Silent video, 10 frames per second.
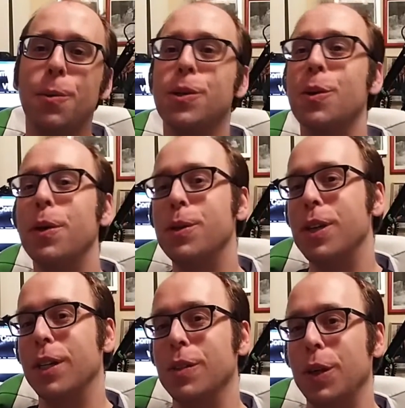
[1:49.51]
What's so
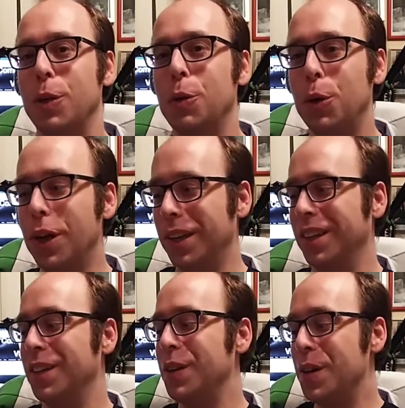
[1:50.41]
interesting is, like,
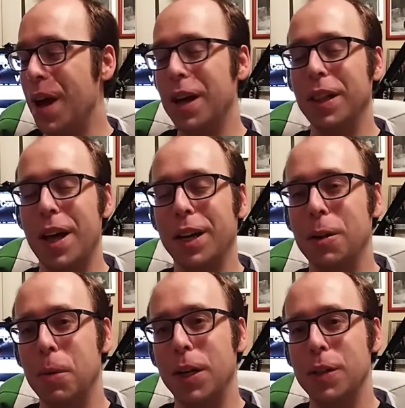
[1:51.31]
there are not a lot of
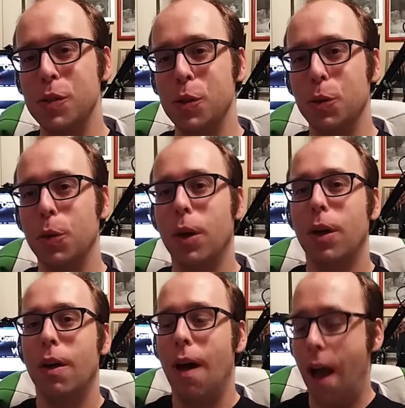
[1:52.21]
comedians who
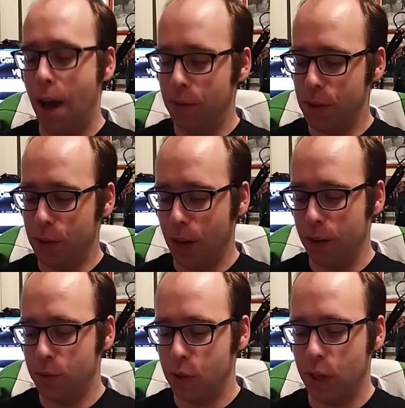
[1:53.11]
have this
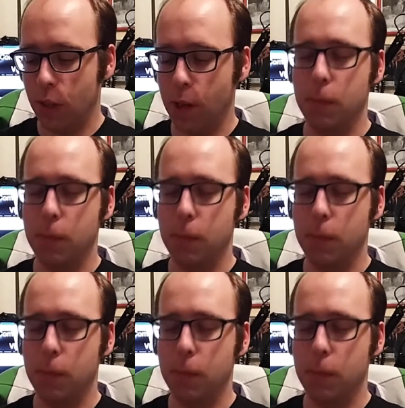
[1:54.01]
kind of skill.